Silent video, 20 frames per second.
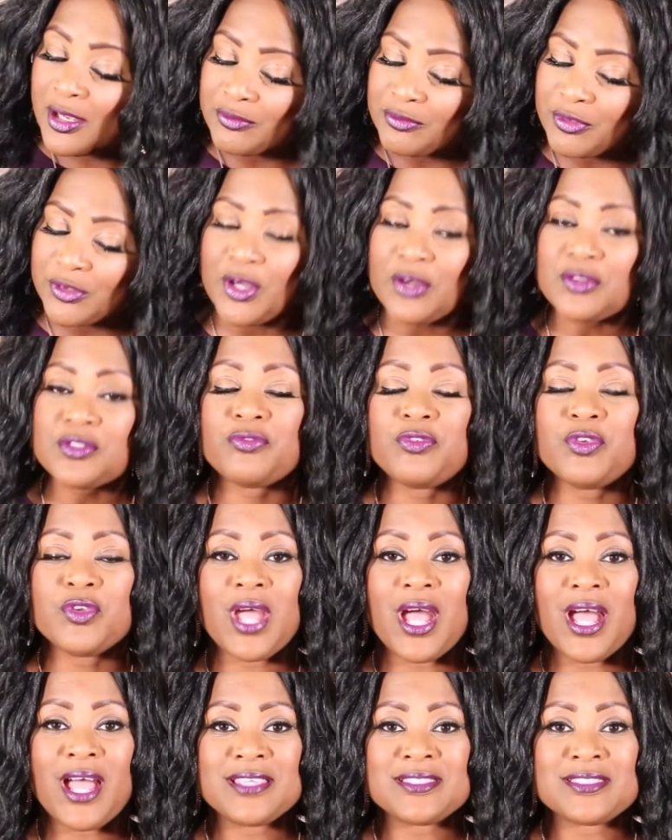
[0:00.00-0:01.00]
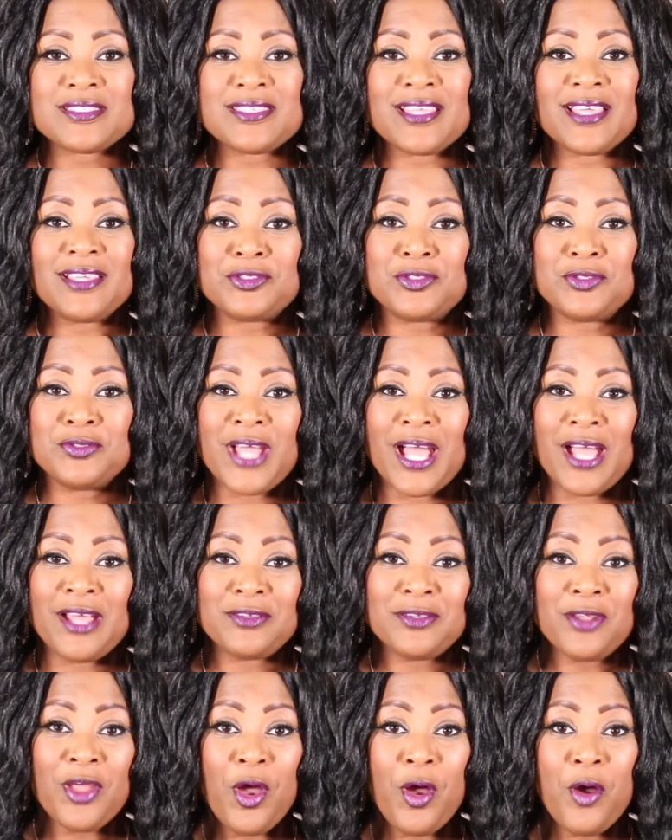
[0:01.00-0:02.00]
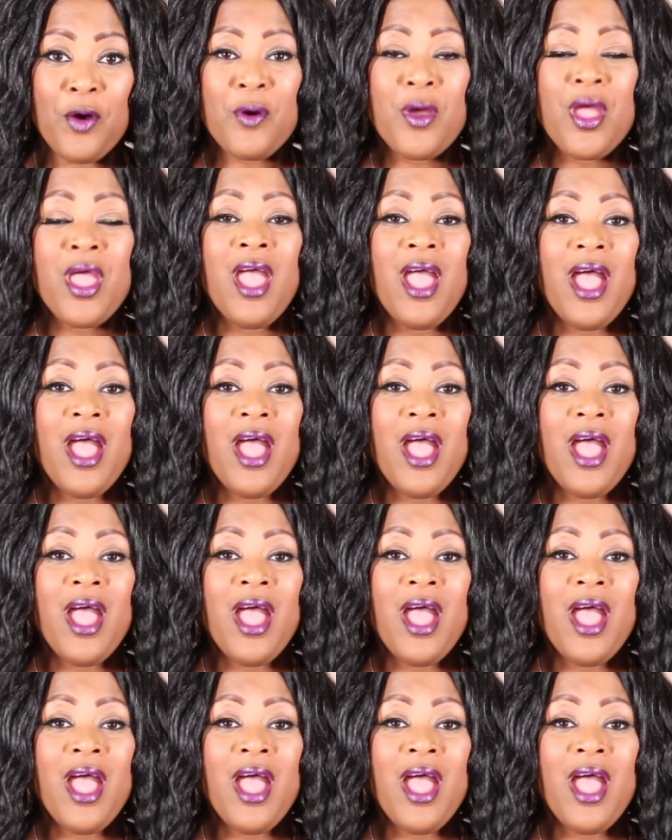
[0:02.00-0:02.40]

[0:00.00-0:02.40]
For those of you guys that do not know,